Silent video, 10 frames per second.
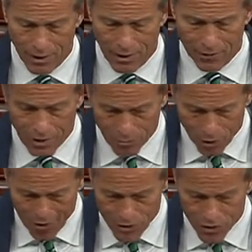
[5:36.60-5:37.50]
And if
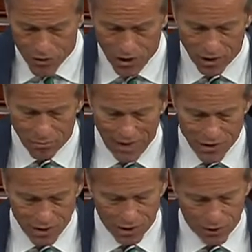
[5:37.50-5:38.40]
Democrats succeed in
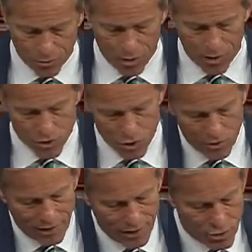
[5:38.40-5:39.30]
passing another partisan
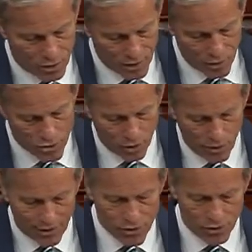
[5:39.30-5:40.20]
spending spree using
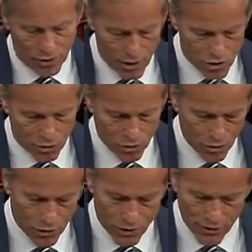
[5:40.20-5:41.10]
reconciliation
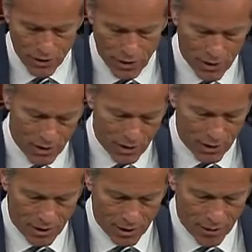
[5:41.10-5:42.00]
rules,
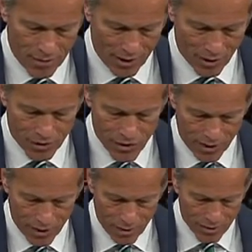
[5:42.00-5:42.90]
Americans'
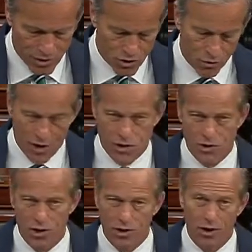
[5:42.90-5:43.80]
economic situation
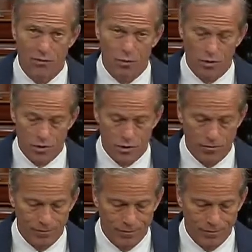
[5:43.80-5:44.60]
is going to get even worse.